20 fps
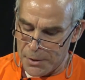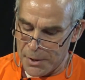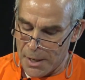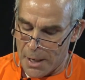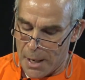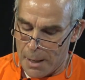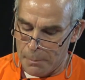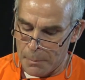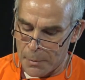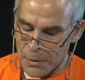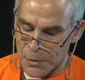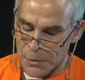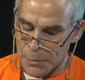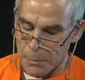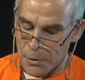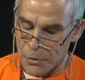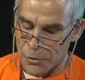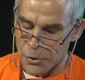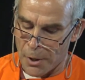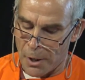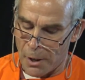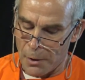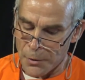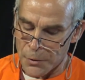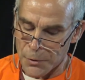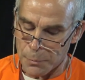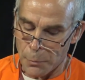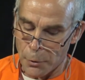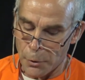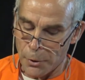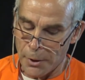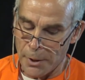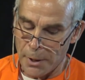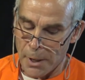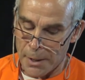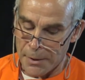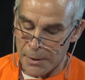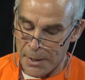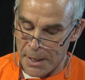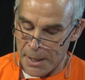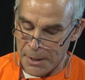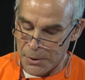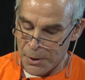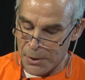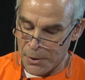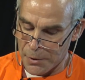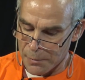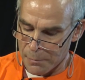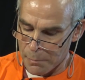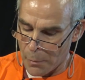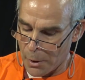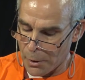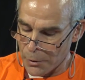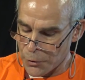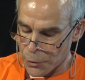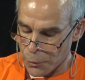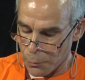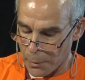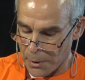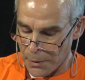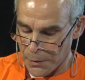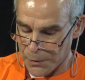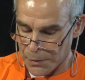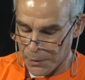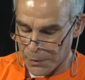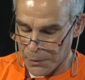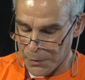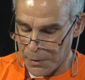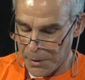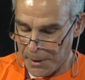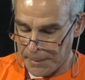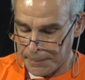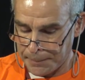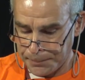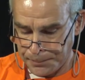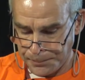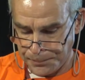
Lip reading: the Ombudsman Charles Murray on the 18th of March 2016.